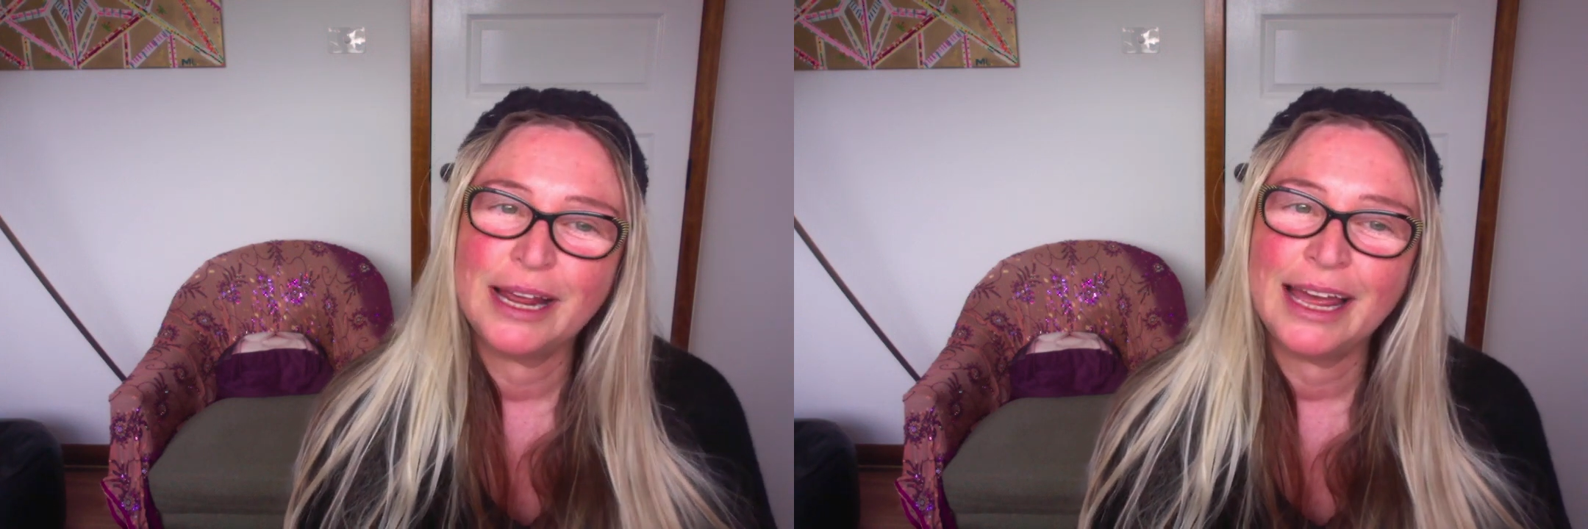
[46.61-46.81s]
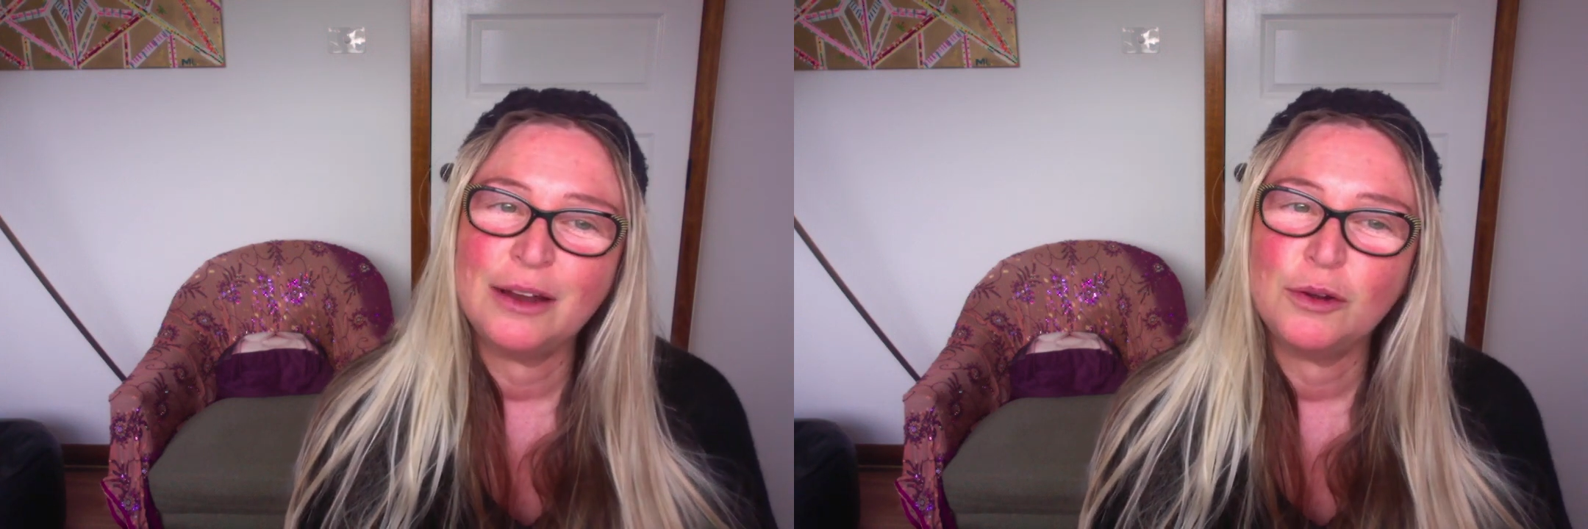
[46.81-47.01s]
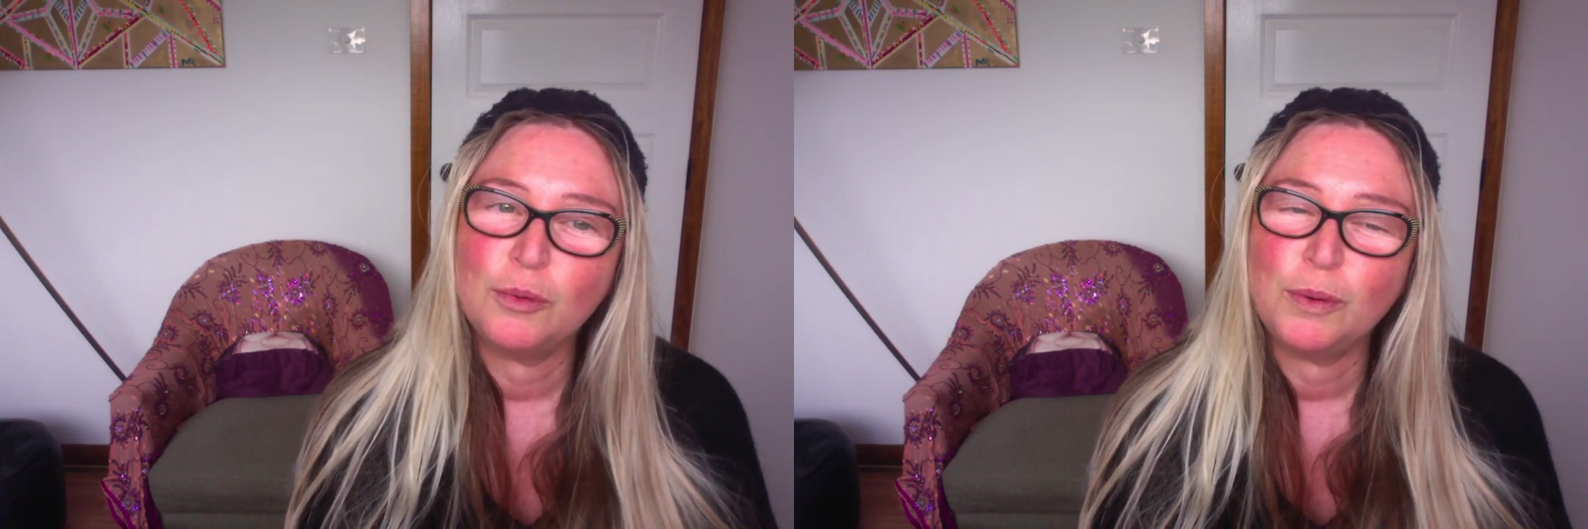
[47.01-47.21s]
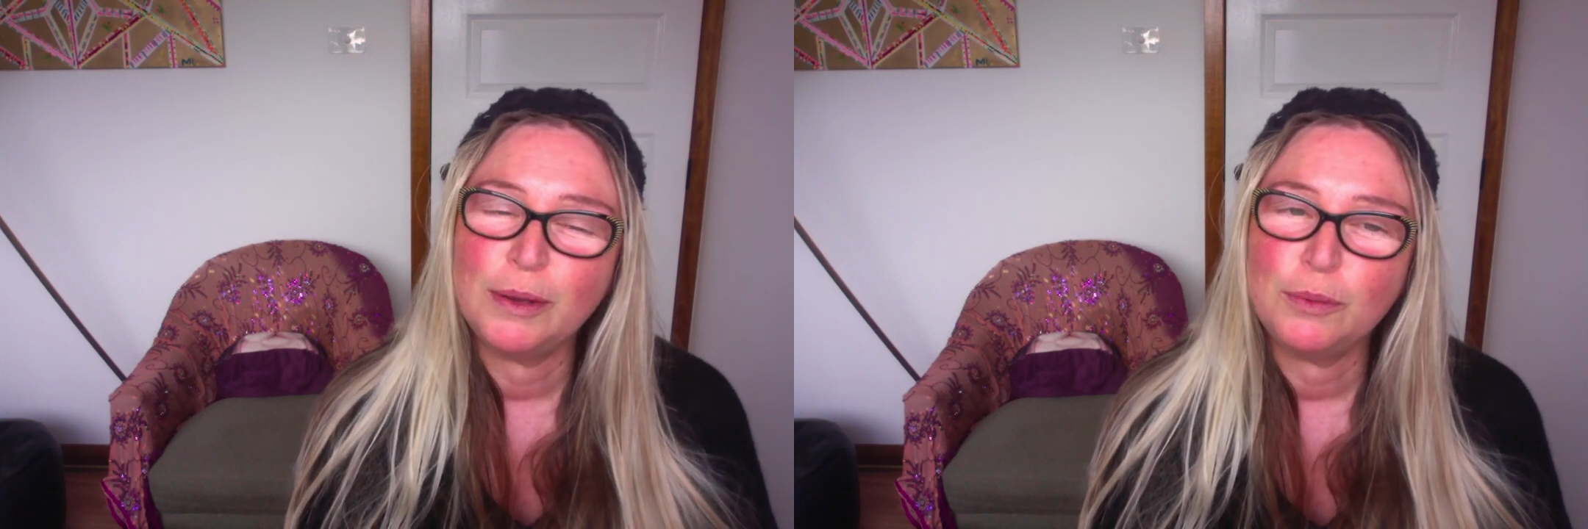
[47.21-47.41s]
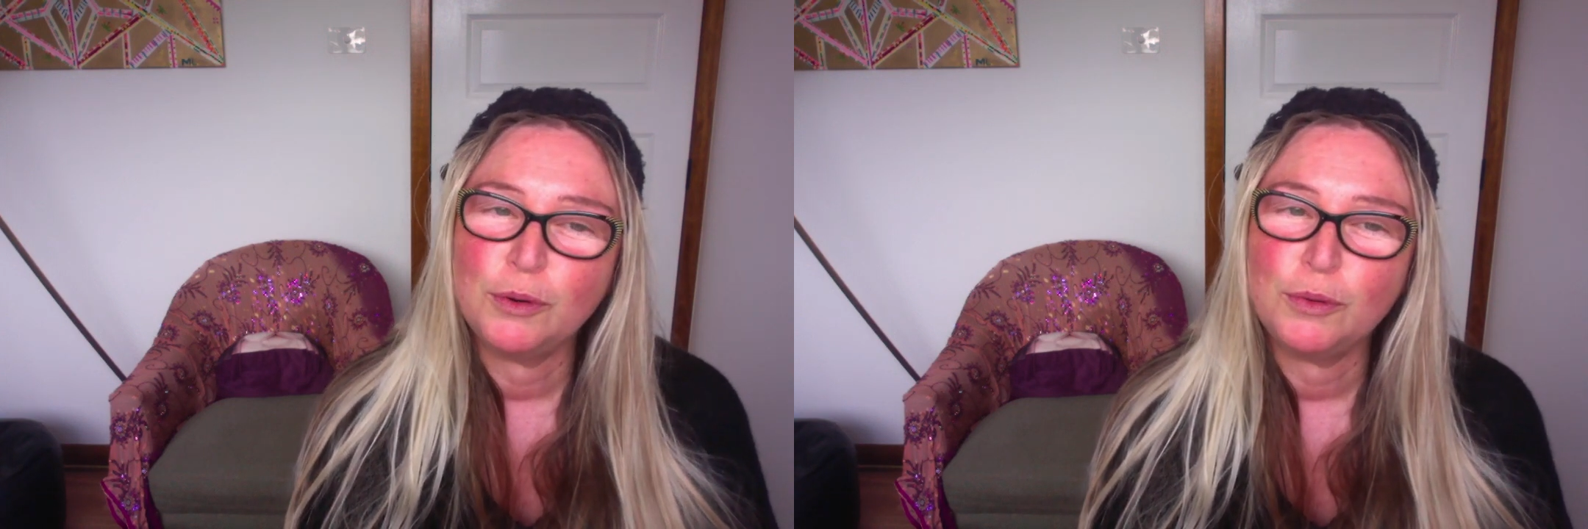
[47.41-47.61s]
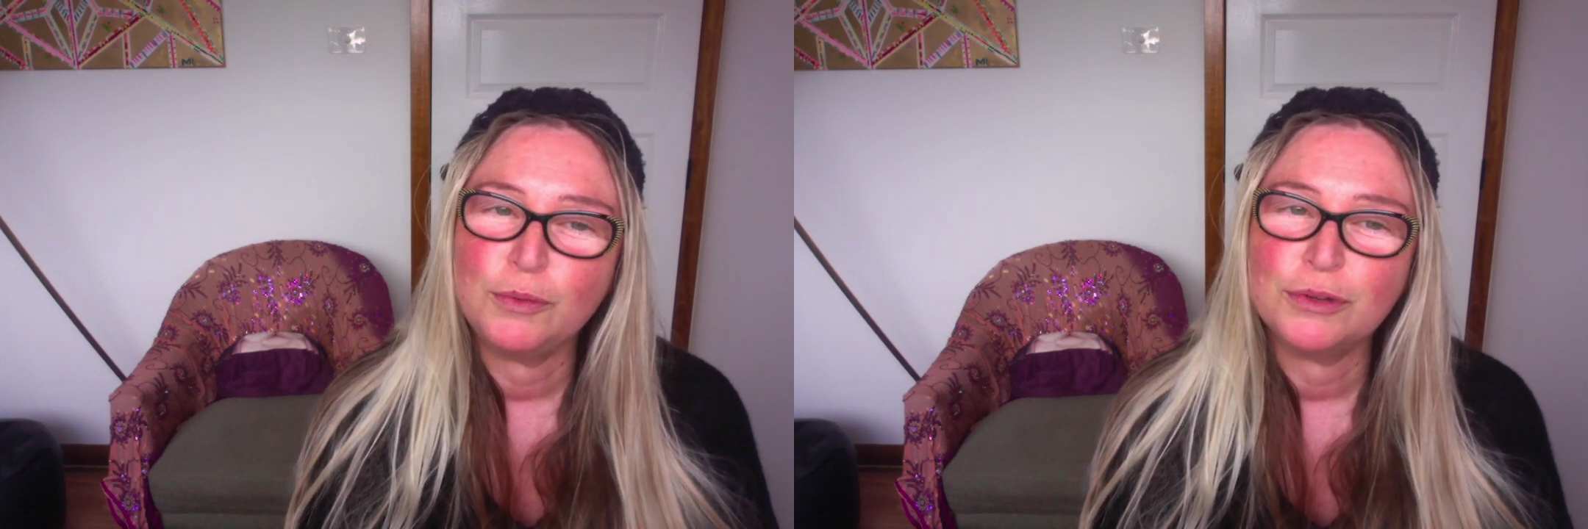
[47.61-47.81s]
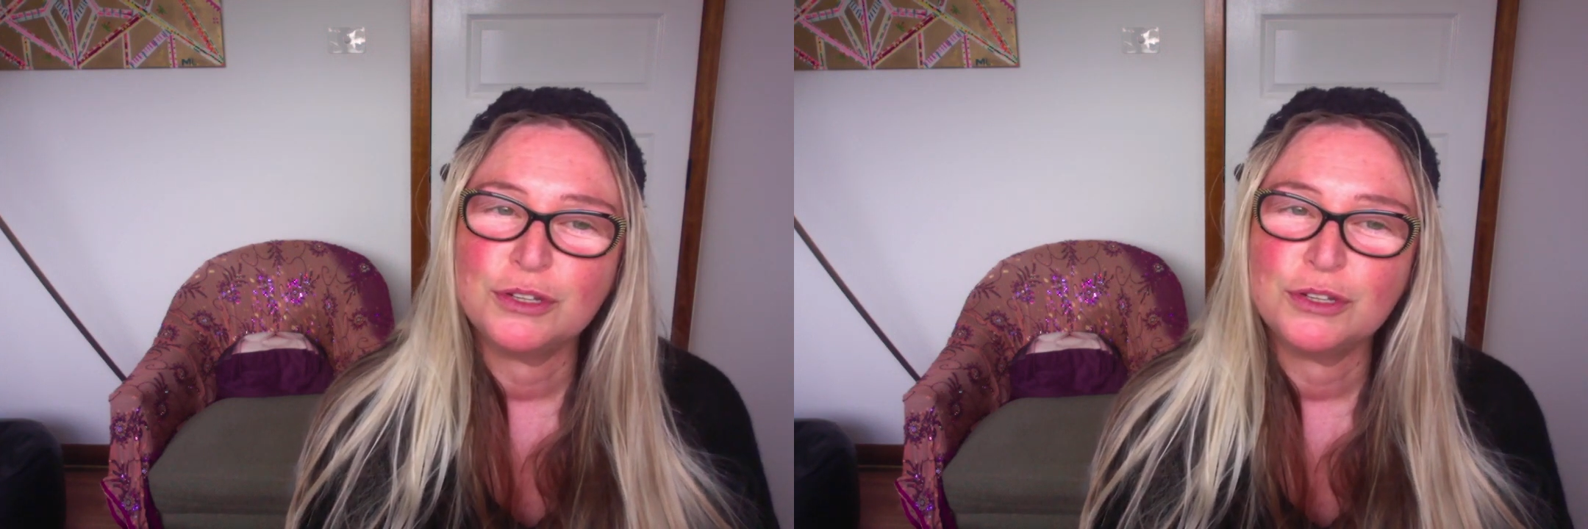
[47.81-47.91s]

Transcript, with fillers: and we will